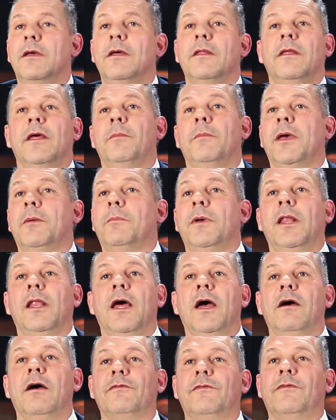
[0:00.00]
They make me
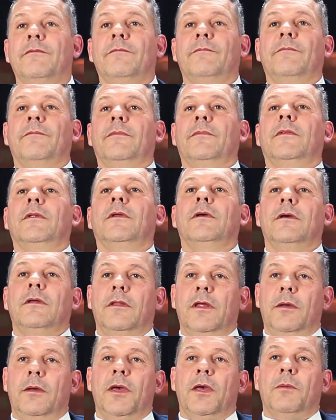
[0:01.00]
laugh.
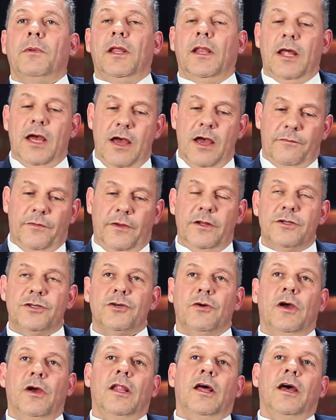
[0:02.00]
They make me laugh and
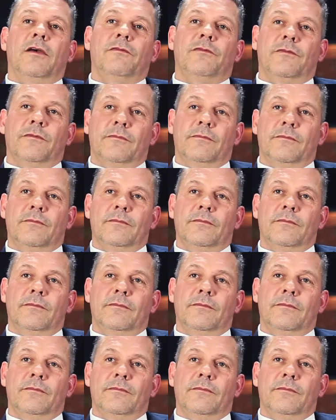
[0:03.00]
enjoy life.